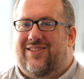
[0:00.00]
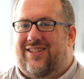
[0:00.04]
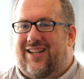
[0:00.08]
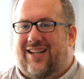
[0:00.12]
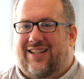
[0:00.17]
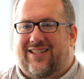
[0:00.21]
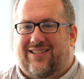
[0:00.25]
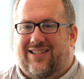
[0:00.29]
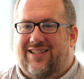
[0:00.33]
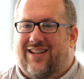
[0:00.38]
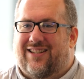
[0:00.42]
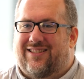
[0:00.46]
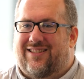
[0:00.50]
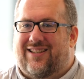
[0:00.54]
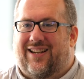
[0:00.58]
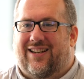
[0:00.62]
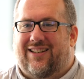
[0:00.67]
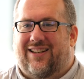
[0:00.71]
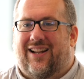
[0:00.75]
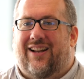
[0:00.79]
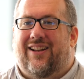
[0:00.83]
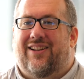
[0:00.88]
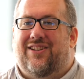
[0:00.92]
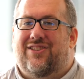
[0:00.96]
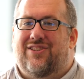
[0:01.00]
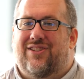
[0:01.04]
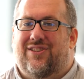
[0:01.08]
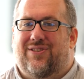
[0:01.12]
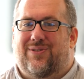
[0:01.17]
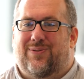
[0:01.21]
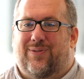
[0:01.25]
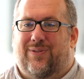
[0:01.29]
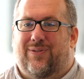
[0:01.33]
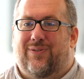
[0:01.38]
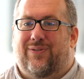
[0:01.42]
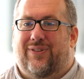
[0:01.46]

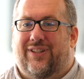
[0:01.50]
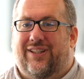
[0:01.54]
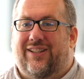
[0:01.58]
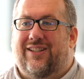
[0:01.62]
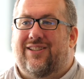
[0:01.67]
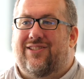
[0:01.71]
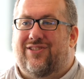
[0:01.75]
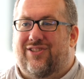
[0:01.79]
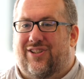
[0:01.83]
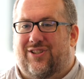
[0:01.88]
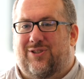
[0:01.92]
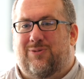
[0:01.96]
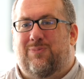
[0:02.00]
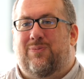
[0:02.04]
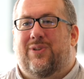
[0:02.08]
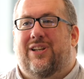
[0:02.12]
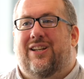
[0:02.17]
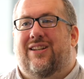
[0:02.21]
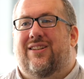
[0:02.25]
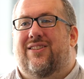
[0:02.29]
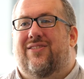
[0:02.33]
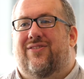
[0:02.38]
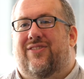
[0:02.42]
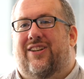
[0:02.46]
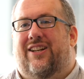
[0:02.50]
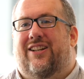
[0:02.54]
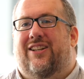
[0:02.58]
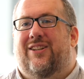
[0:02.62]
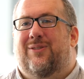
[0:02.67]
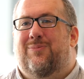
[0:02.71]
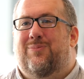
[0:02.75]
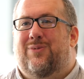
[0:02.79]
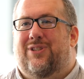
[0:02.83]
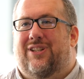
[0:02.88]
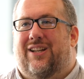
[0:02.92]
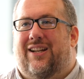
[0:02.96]
technologies were really just being
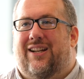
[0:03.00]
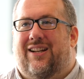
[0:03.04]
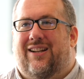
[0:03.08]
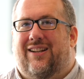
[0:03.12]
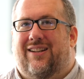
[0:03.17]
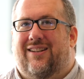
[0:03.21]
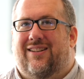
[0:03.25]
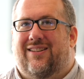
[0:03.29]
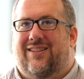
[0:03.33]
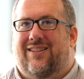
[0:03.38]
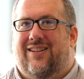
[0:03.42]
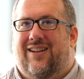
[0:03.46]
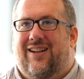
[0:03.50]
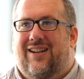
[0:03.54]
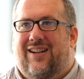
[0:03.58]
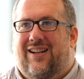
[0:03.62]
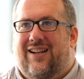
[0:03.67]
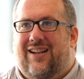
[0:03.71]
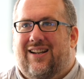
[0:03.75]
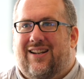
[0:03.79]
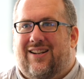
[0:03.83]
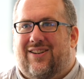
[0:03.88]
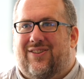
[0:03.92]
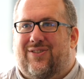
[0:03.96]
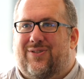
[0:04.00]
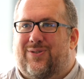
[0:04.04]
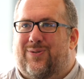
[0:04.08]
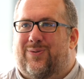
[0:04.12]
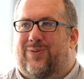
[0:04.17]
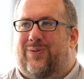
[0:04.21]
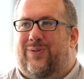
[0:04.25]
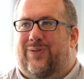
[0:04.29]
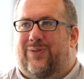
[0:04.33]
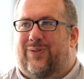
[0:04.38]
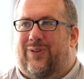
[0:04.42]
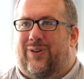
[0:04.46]
developed, and it was
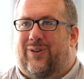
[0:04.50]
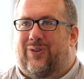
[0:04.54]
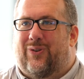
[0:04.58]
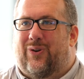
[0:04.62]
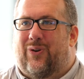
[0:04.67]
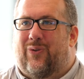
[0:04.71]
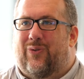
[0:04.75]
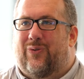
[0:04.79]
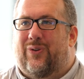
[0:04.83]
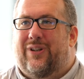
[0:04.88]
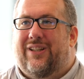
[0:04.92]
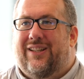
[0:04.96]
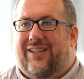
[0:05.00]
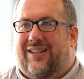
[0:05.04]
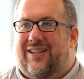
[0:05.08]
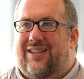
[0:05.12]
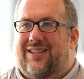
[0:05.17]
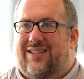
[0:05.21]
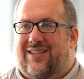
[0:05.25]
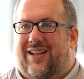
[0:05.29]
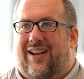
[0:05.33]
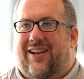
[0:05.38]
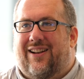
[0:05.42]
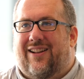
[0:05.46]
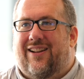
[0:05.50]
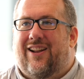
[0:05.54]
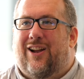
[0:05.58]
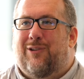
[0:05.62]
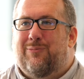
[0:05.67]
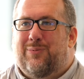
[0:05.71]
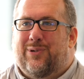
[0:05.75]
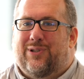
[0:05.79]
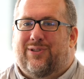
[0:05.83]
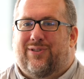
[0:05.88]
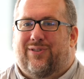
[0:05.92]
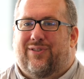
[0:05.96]
a really exciting
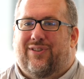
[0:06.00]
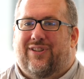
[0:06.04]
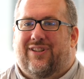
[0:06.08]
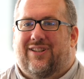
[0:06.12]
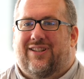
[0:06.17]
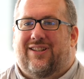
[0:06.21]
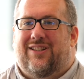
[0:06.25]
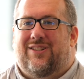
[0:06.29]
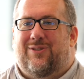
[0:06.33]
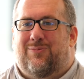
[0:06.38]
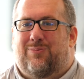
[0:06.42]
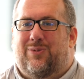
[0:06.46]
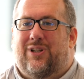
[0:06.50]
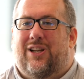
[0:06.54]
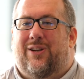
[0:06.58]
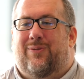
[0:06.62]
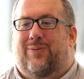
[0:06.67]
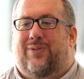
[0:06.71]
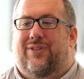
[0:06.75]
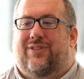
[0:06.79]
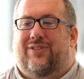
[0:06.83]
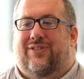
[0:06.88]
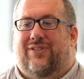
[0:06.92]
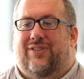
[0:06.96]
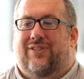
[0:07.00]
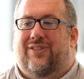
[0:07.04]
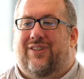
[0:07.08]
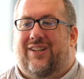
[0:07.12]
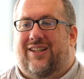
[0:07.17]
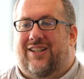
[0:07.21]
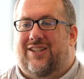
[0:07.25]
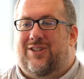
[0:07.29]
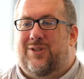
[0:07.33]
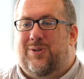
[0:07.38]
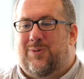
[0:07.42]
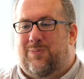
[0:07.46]
opportunity to be able to
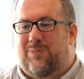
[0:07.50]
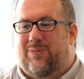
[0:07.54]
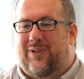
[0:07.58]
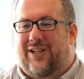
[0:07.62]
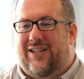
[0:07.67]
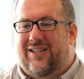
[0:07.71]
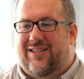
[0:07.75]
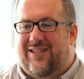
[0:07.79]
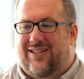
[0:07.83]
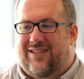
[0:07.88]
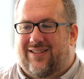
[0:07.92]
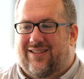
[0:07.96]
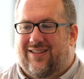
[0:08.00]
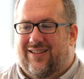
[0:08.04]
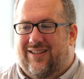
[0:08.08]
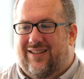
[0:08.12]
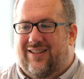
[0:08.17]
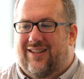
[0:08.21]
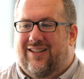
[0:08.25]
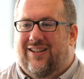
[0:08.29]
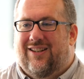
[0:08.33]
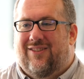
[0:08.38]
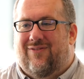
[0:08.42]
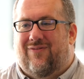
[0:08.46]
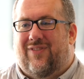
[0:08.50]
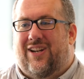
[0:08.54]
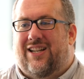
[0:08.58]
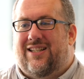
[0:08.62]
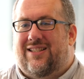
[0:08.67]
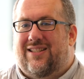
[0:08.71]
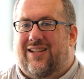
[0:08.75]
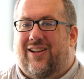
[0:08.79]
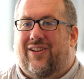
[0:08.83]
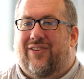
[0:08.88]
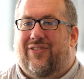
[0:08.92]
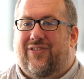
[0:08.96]
express
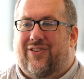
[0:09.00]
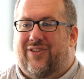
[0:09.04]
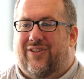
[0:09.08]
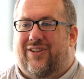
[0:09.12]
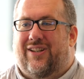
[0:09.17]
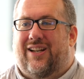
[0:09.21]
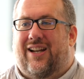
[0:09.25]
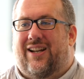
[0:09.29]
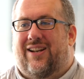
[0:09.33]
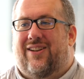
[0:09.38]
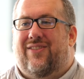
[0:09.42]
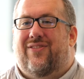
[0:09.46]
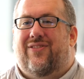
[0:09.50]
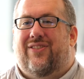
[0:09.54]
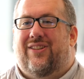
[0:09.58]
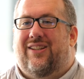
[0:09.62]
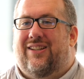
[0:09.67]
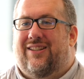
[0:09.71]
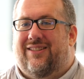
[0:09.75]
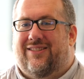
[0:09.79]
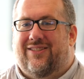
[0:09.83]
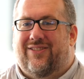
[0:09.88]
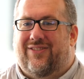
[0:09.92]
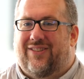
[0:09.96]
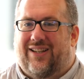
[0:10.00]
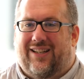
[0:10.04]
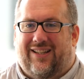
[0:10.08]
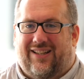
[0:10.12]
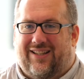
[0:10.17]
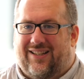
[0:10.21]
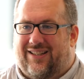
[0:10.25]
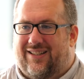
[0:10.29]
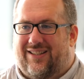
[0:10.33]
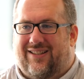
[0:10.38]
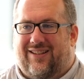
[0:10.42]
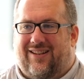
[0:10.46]
myself creatively in a way
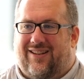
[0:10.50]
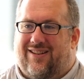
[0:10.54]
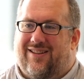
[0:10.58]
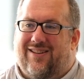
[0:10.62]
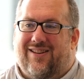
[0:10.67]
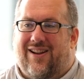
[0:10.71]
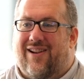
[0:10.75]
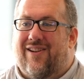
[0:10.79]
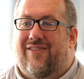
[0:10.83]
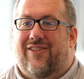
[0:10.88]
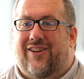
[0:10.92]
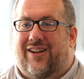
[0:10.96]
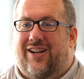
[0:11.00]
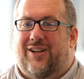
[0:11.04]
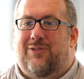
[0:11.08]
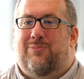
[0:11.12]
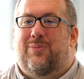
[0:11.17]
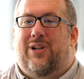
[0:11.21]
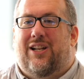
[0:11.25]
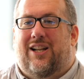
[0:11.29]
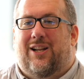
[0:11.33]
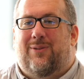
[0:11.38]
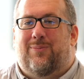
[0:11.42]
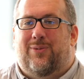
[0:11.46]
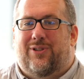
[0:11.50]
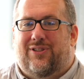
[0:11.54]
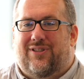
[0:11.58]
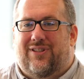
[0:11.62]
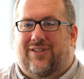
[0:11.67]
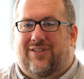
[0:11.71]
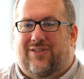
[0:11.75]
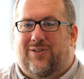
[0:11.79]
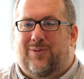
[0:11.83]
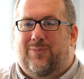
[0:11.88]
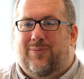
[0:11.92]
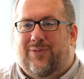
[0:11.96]
that I never had been able
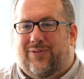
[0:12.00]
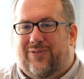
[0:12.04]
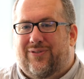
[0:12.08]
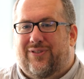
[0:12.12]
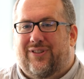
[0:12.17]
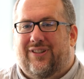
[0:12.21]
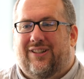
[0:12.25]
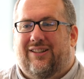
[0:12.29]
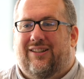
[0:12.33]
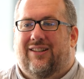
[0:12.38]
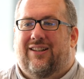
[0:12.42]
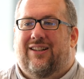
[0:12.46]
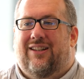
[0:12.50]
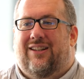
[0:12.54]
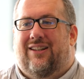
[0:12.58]
to do before.